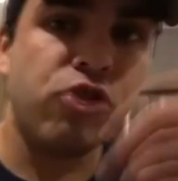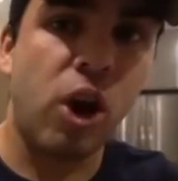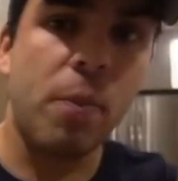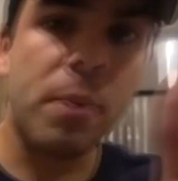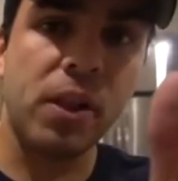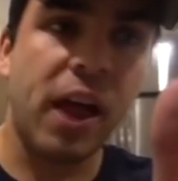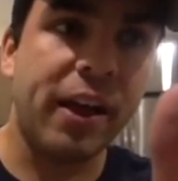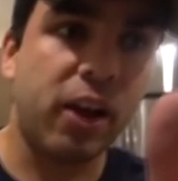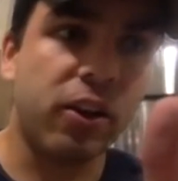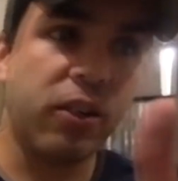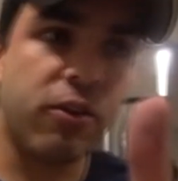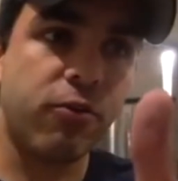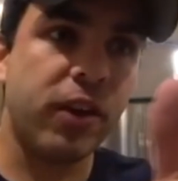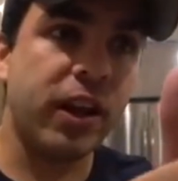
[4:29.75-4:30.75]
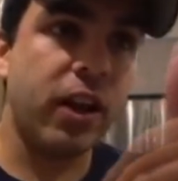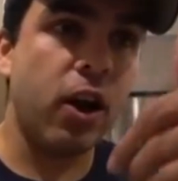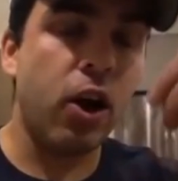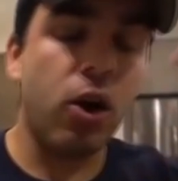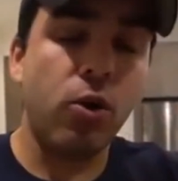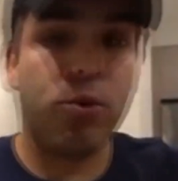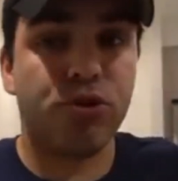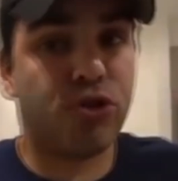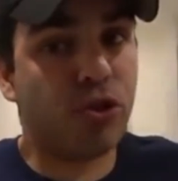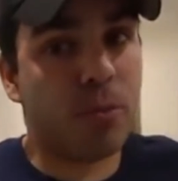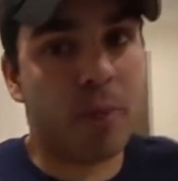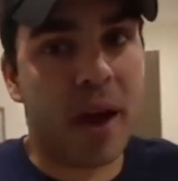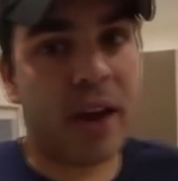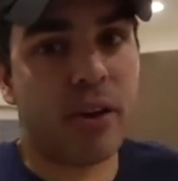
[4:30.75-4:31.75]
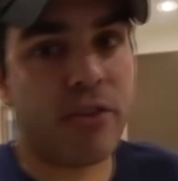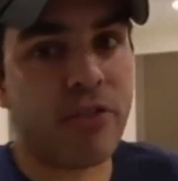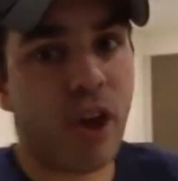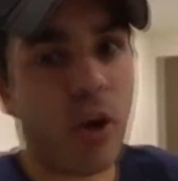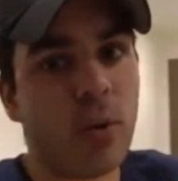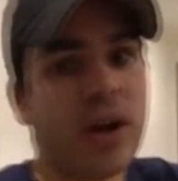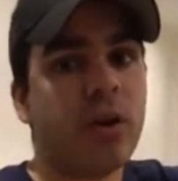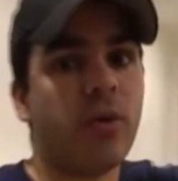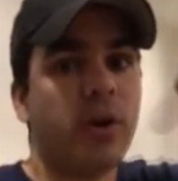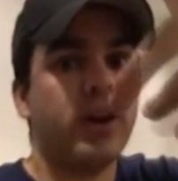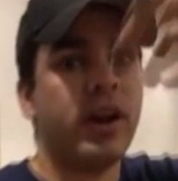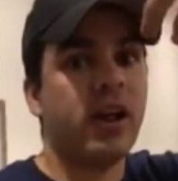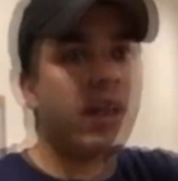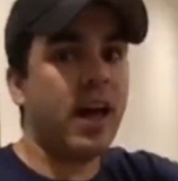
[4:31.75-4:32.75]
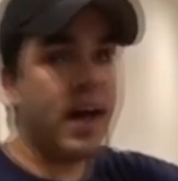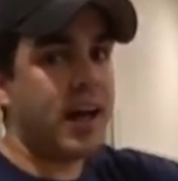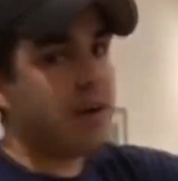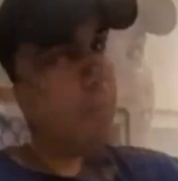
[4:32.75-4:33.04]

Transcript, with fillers: Drop a like on this video. We're shooting bangers all week. We're in LA.